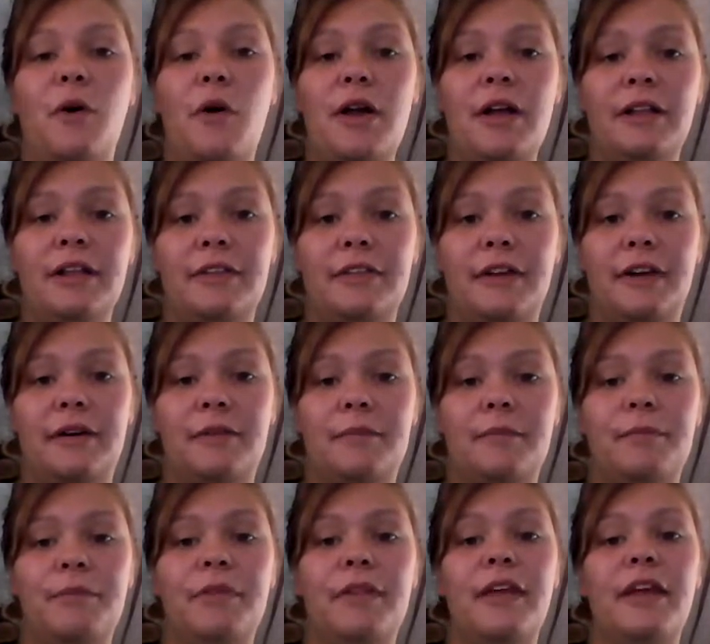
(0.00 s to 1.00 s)
oil in there.
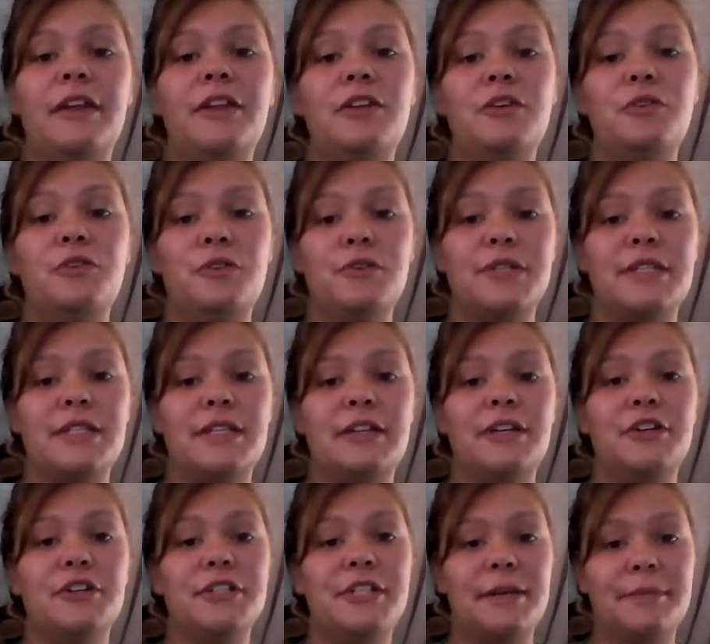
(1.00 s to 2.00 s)
And you use
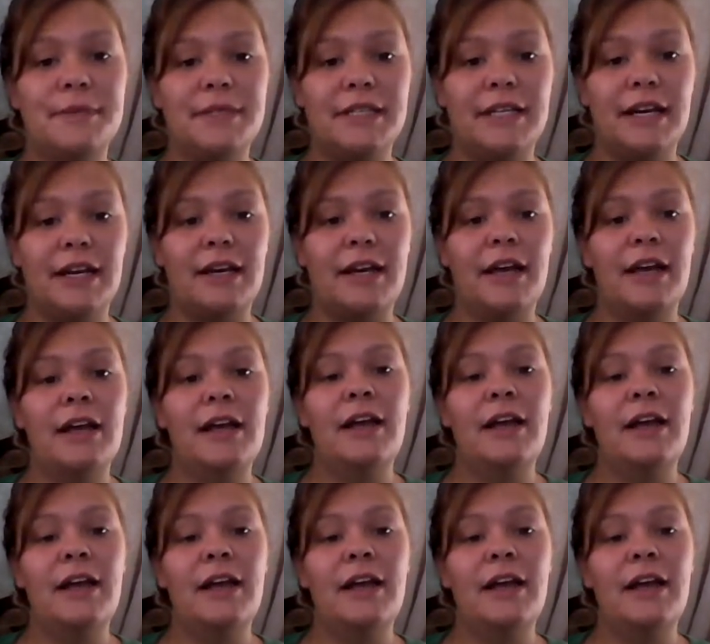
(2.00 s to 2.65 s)
your dipstick.